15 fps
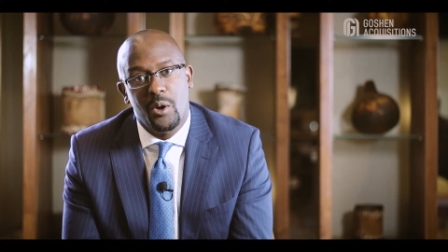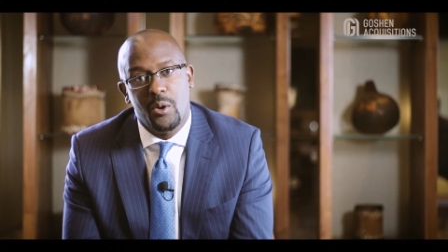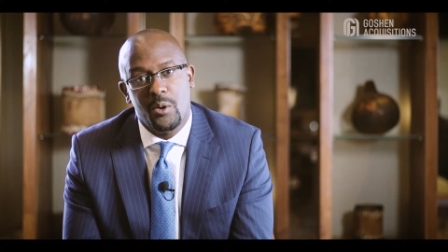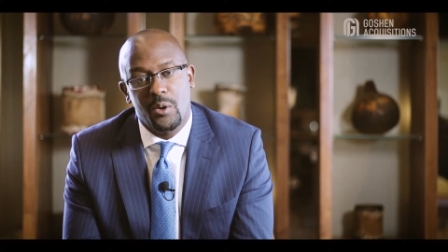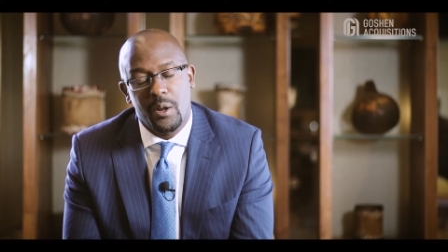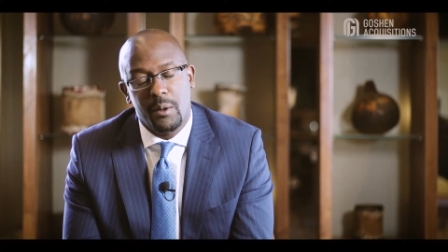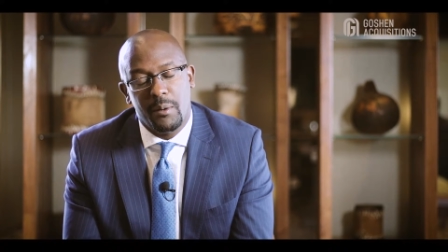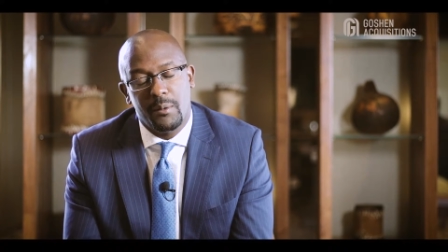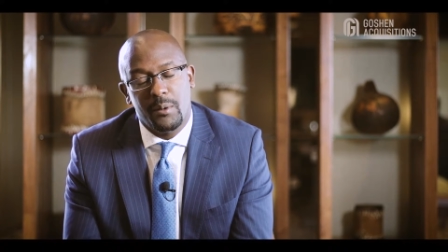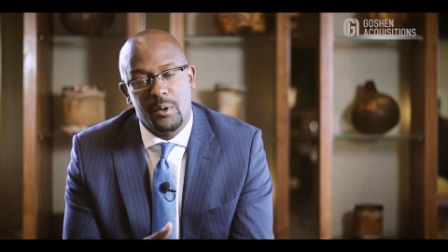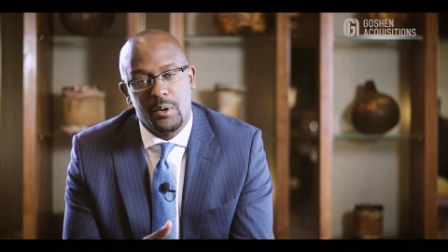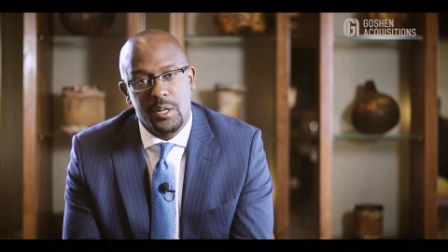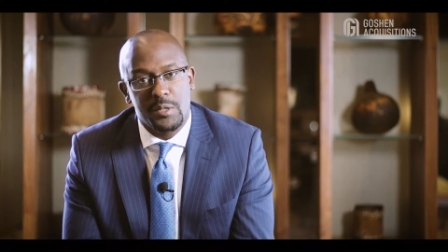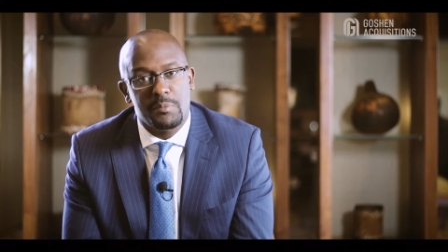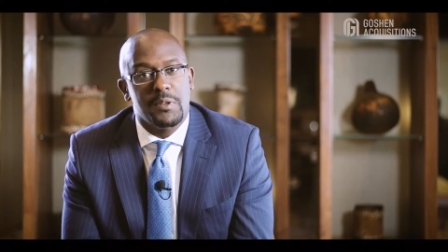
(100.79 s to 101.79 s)
on
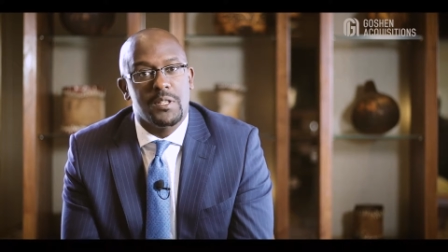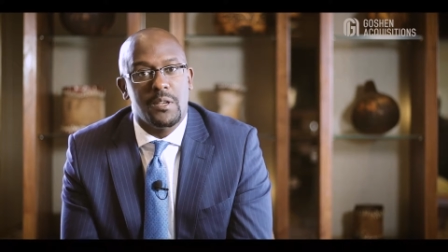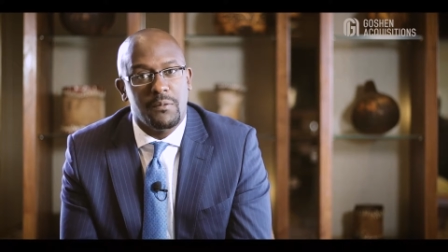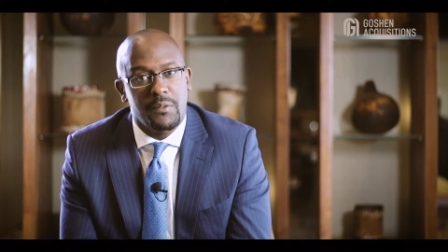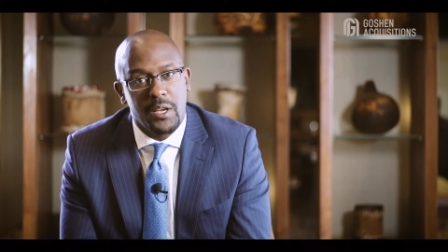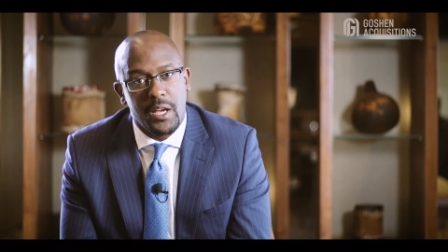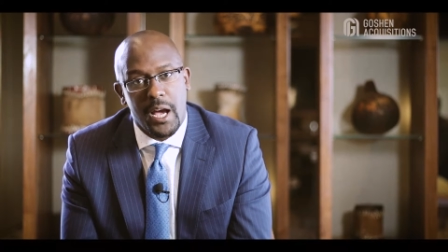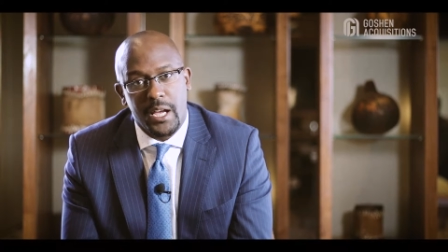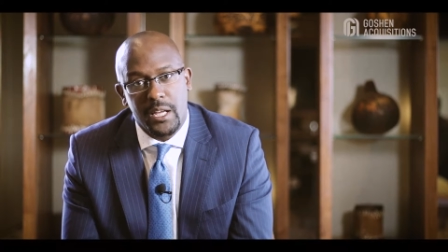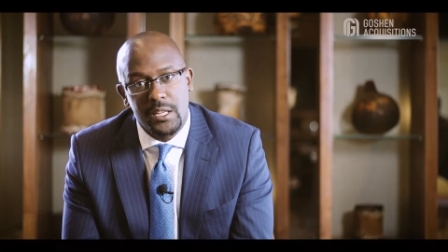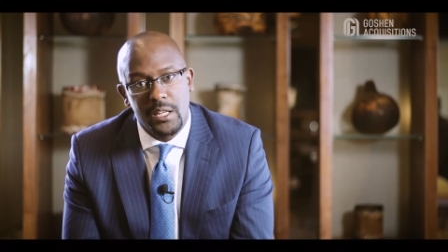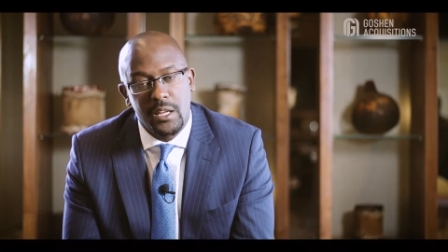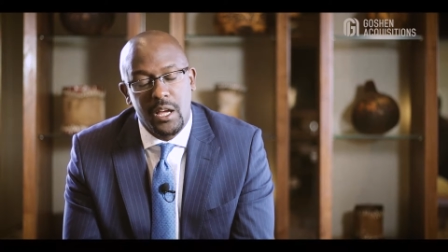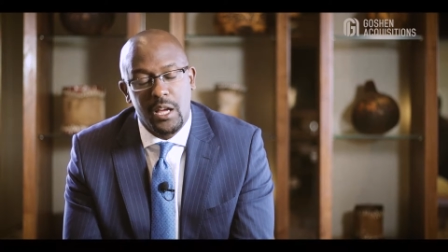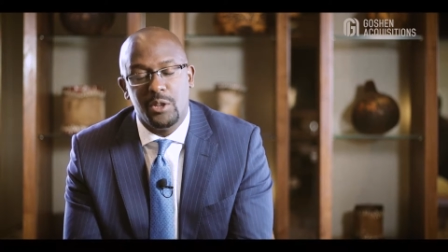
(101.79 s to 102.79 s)
a specific
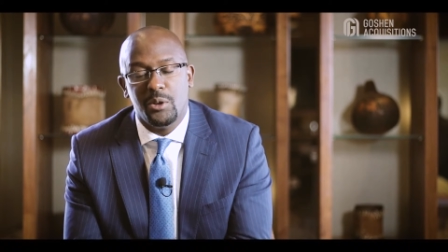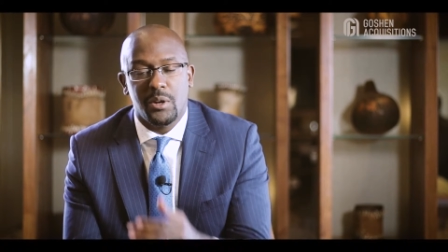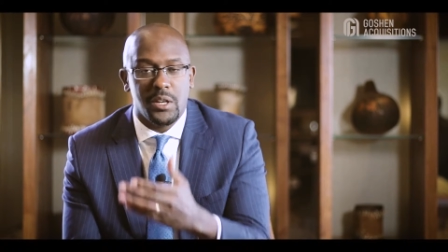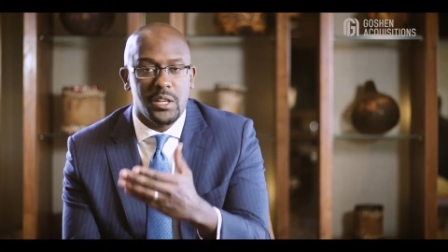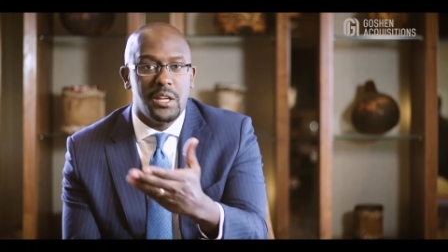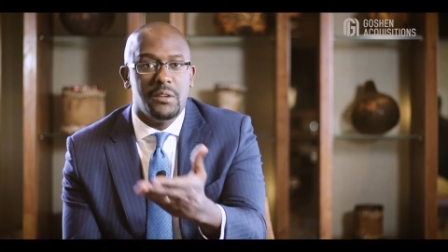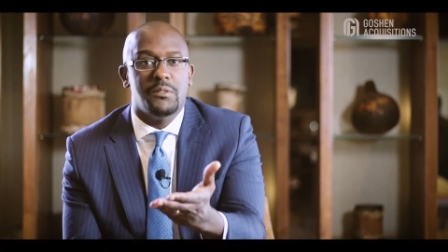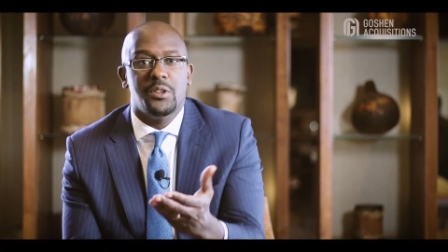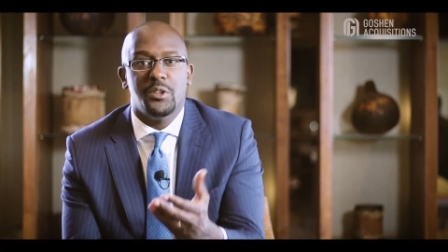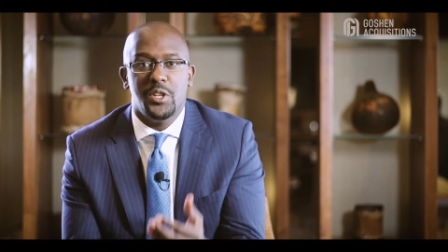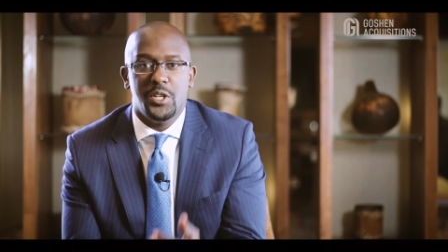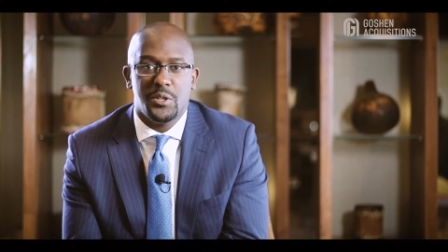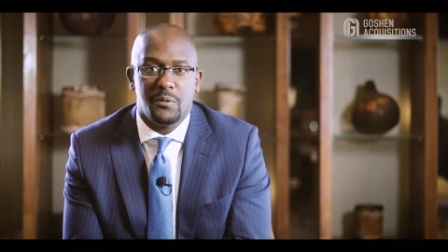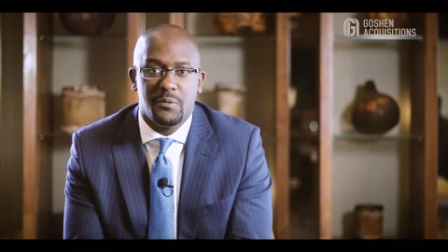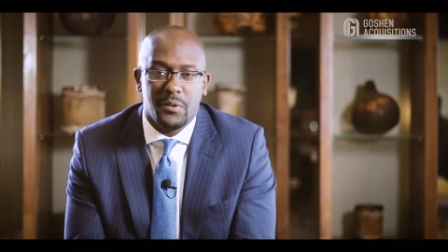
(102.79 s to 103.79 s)
ID, and you can give the
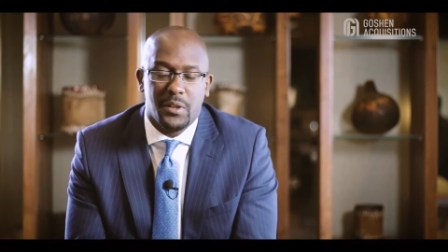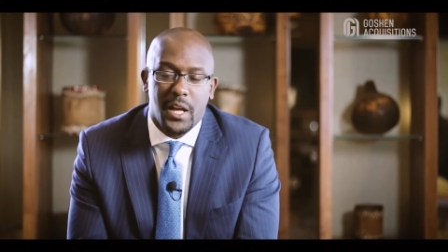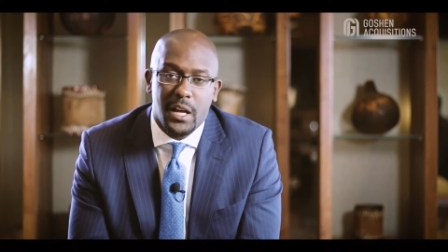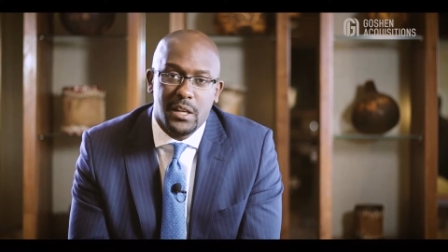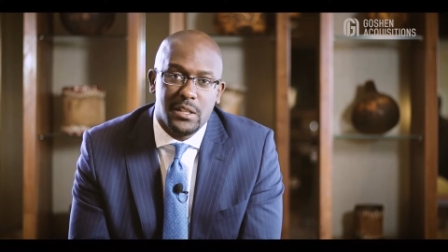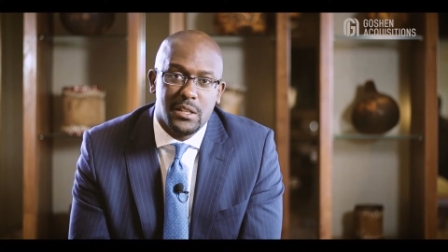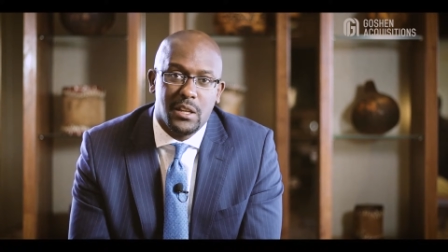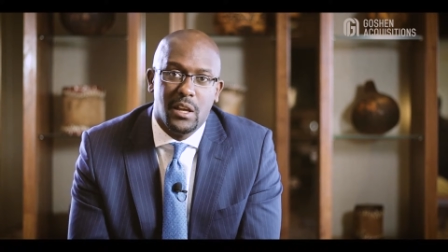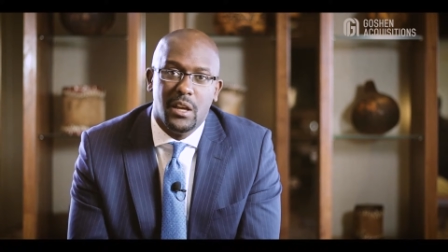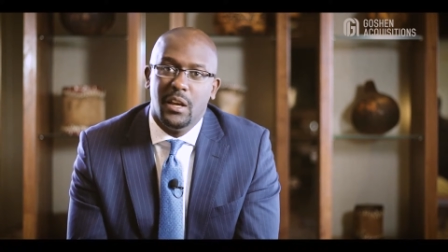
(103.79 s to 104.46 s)
reason for that.